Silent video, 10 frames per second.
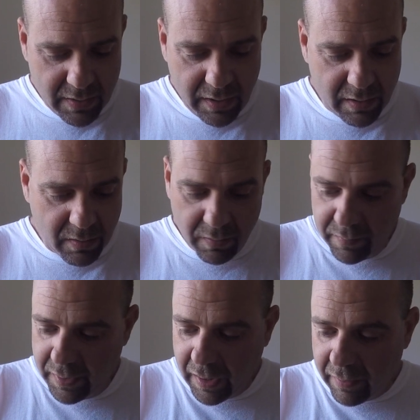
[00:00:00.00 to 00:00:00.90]
you
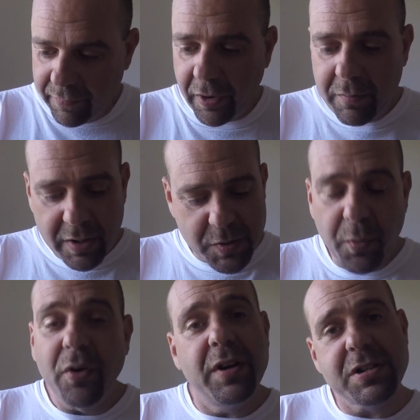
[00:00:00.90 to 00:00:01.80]
know, very much
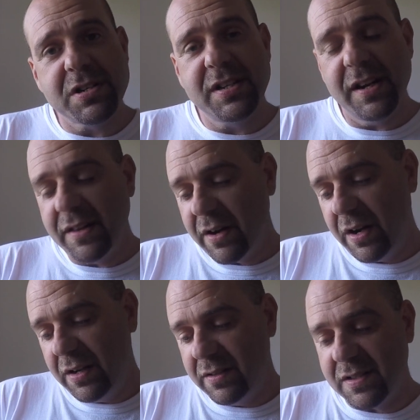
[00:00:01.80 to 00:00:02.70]
more interested
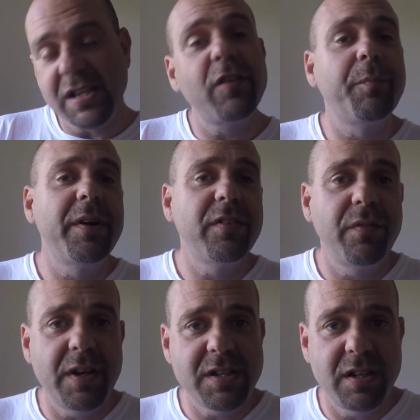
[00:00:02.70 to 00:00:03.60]
in
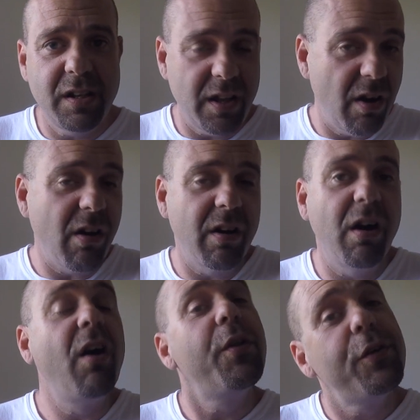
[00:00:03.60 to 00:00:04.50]
self-preservation than they are
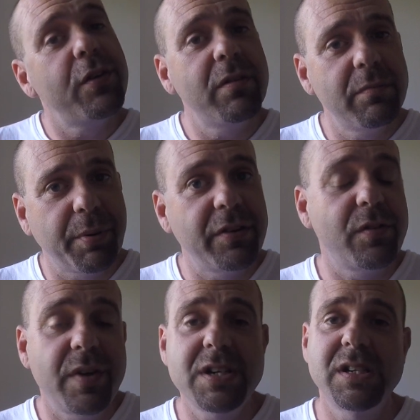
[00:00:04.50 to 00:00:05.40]
other
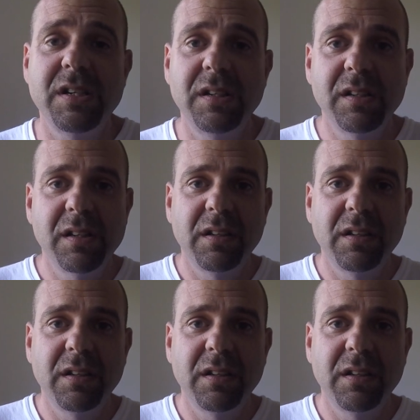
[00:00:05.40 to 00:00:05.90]
preservation.